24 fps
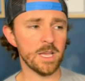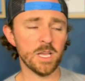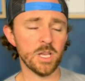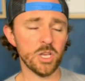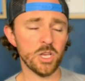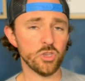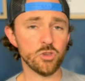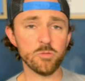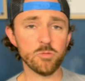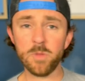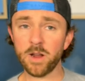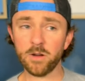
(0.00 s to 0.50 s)

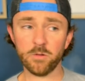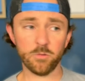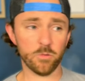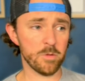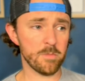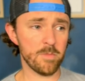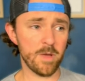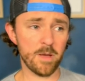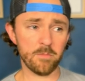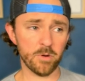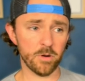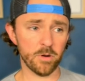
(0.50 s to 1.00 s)
You might
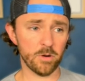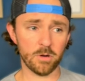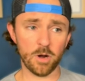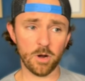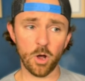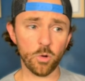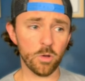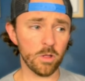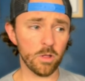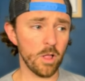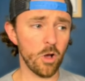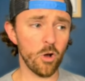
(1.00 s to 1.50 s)
remember
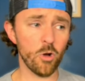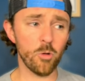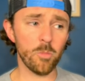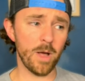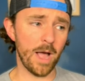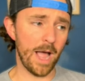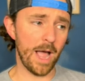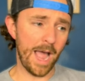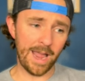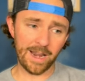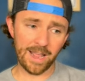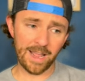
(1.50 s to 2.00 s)
Oklahoma
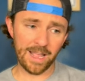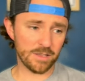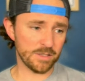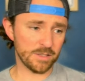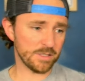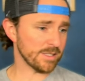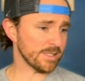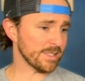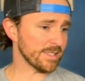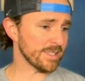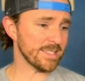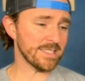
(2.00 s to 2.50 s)
had a
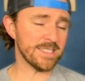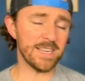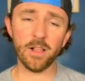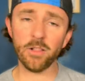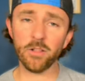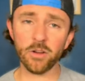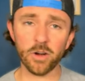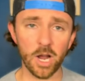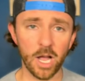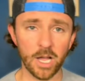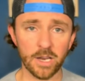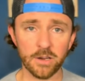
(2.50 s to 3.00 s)

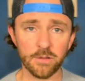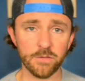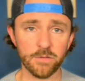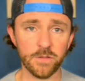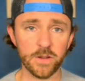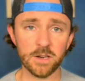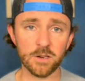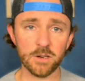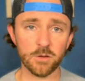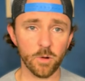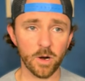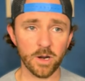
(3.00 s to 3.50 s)
stellar
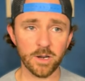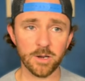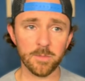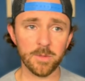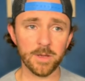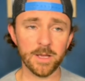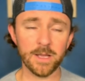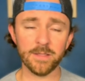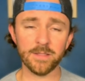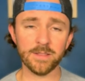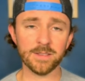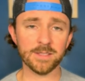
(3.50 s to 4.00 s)
undefeated run to
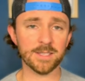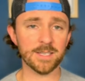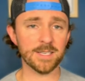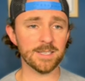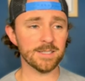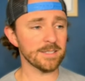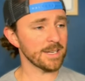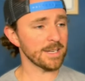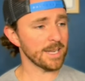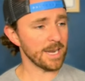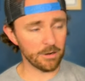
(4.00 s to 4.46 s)
begin the season.